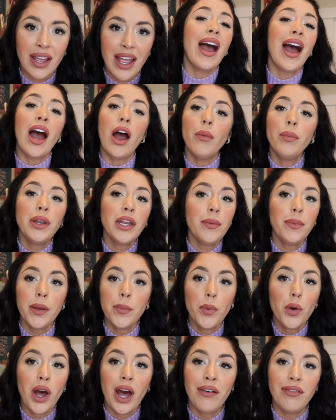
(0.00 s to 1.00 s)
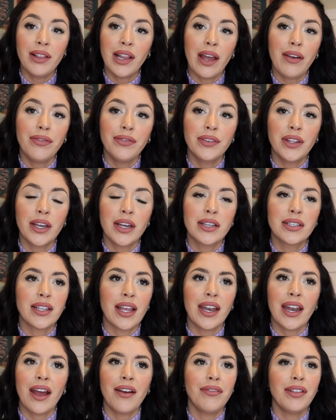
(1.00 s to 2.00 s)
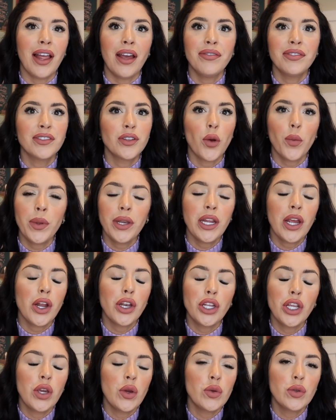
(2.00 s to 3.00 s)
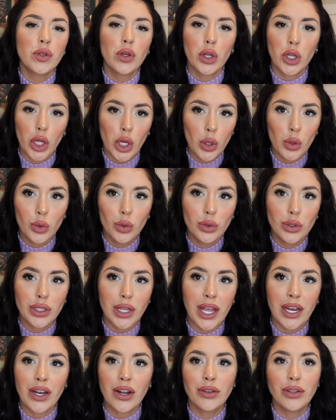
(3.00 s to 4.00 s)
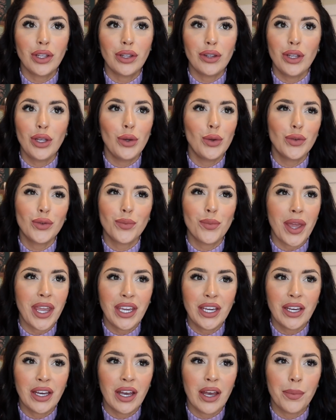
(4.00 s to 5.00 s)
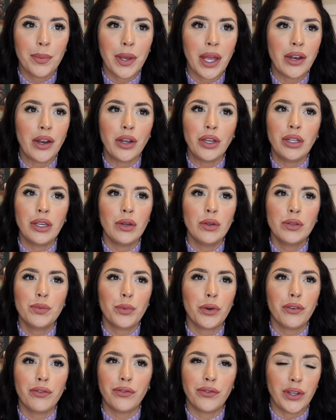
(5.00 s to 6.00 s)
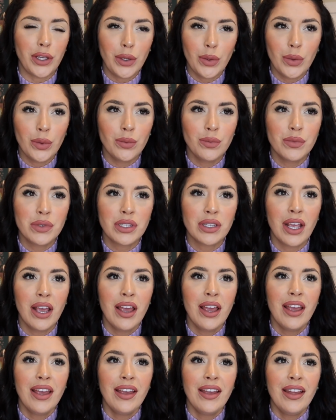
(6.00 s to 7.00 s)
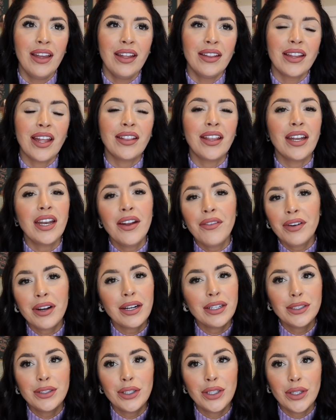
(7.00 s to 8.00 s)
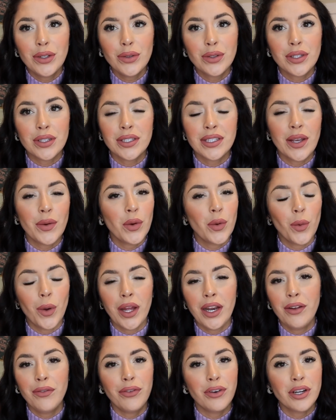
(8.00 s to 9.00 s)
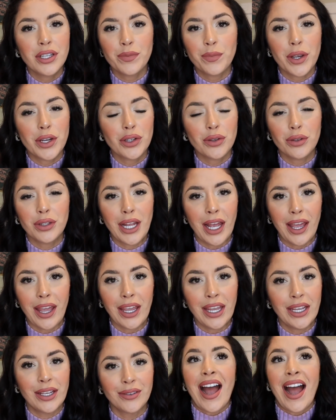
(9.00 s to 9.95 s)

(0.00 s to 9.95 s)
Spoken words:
How many people have left us and have left so many unused clothes and unused makeup and unused perfumes that they never got to use because they were waiting for a special day?